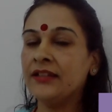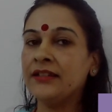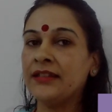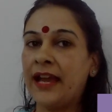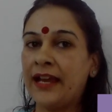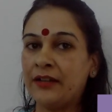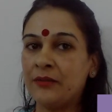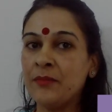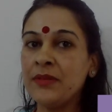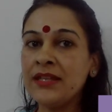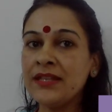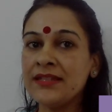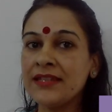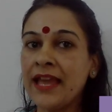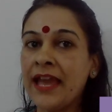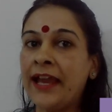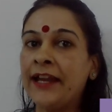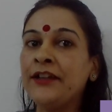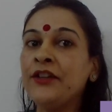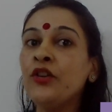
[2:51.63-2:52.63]
That means
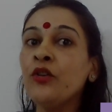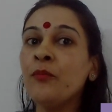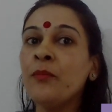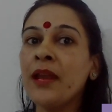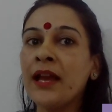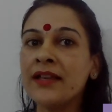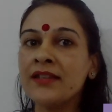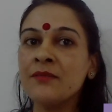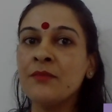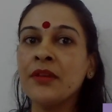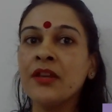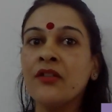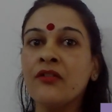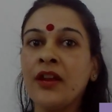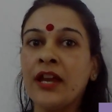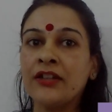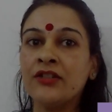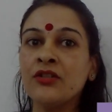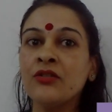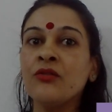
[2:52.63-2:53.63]
endoplasmic
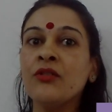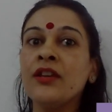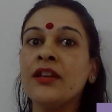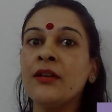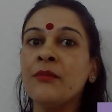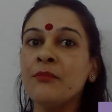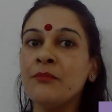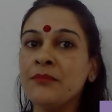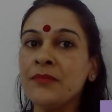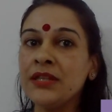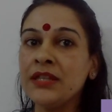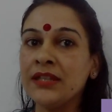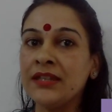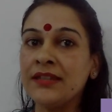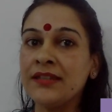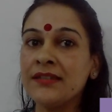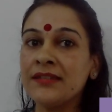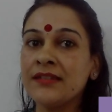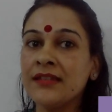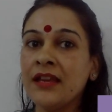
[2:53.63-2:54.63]
reticulum
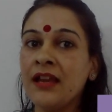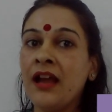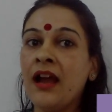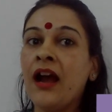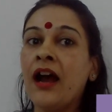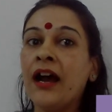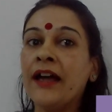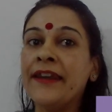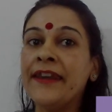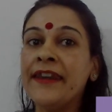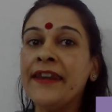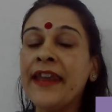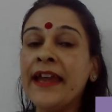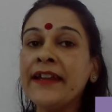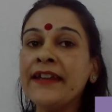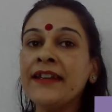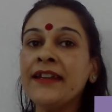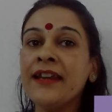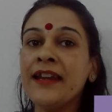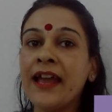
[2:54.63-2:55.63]
means a
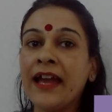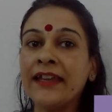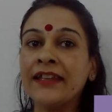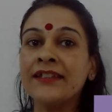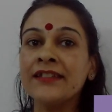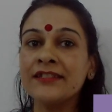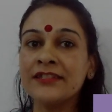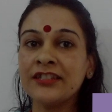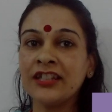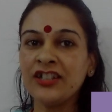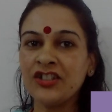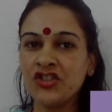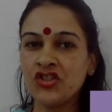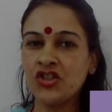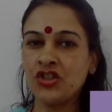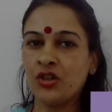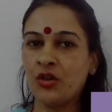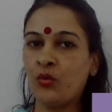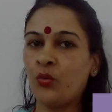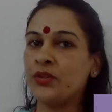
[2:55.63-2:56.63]
net-like
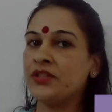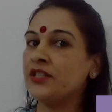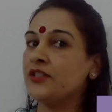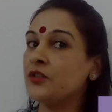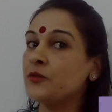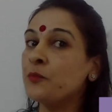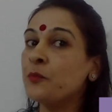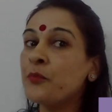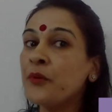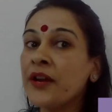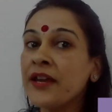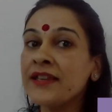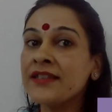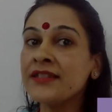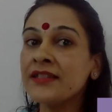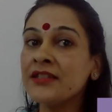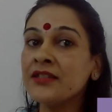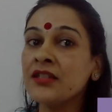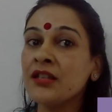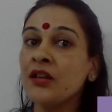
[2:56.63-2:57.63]
structure which is
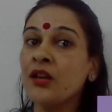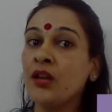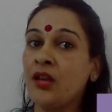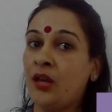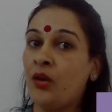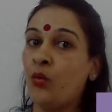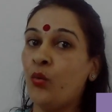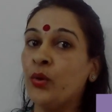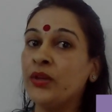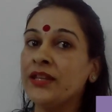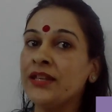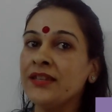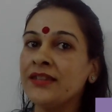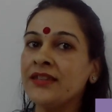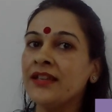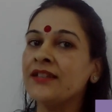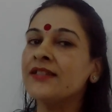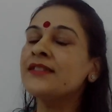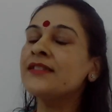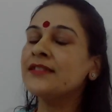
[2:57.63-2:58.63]
present within
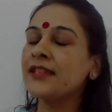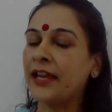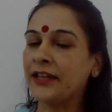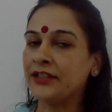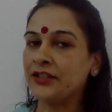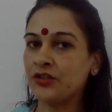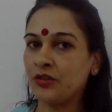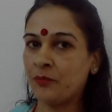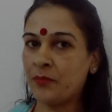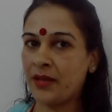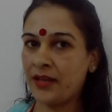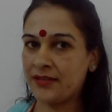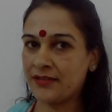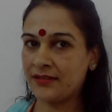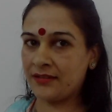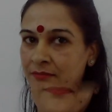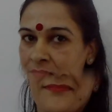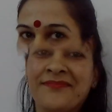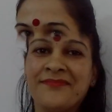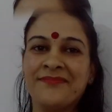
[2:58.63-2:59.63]
the
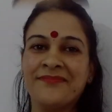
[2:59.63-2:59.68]
cytoplasm.